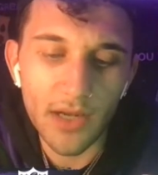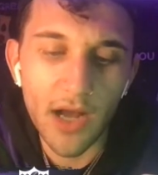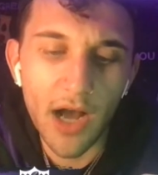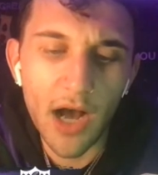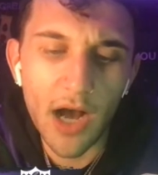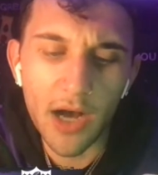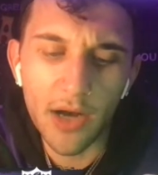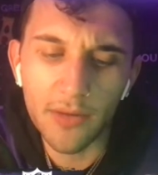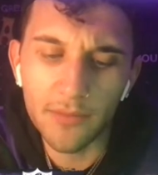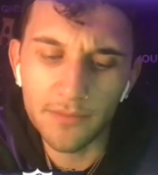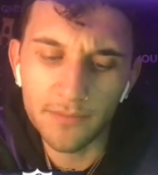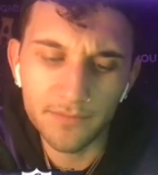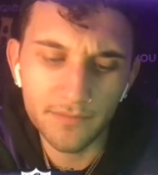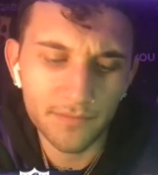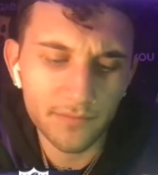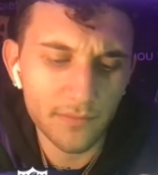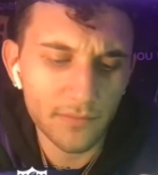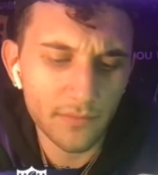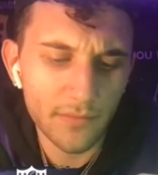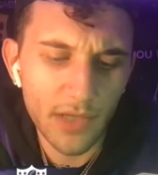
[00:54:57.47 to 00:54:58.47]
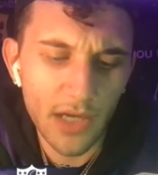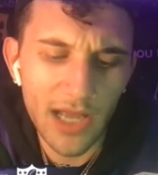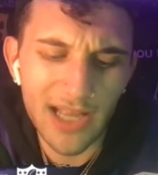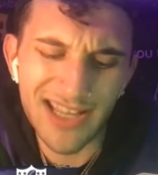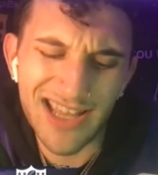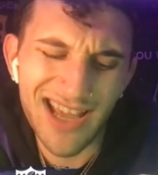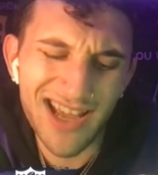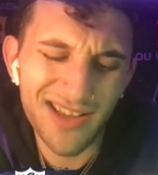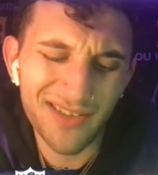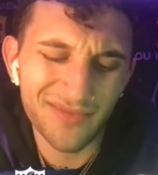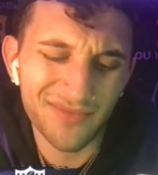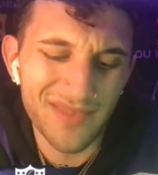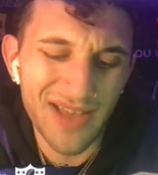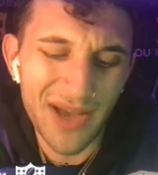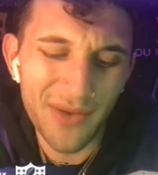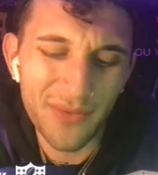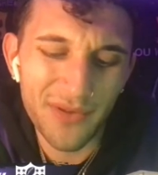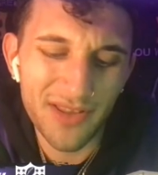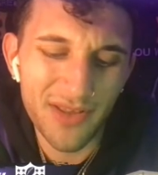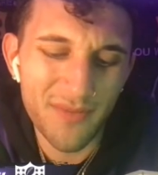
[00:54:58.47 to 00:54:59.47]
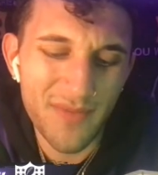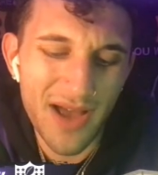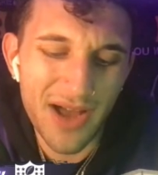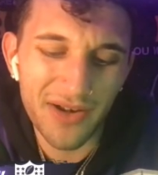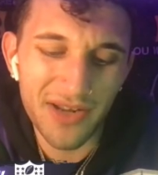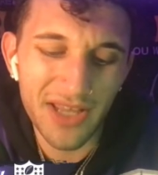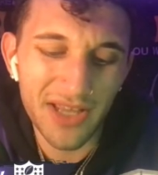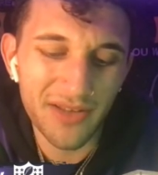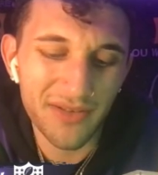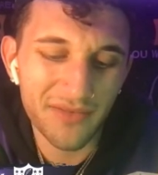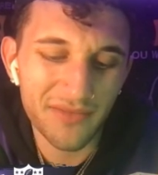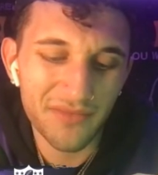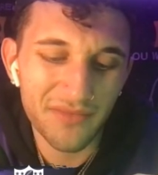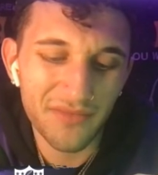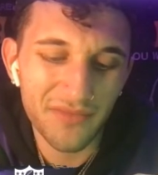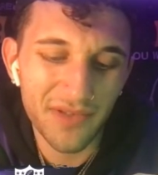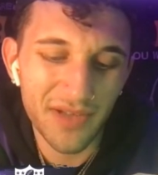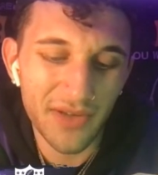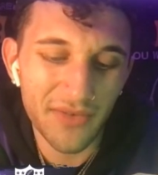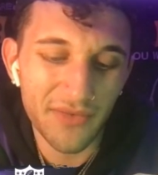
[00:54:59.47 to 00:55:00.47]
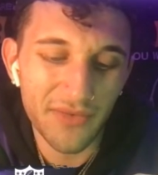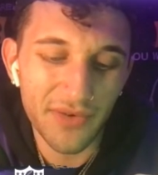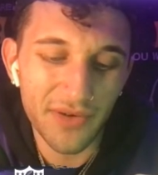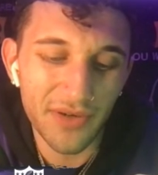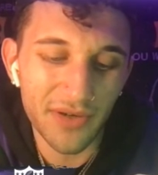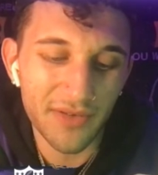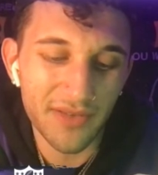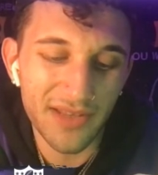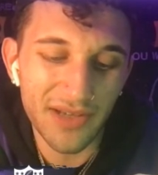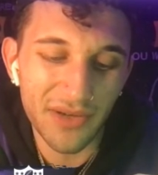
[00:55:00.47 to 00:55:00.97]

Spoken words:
And yeah, that was about it for the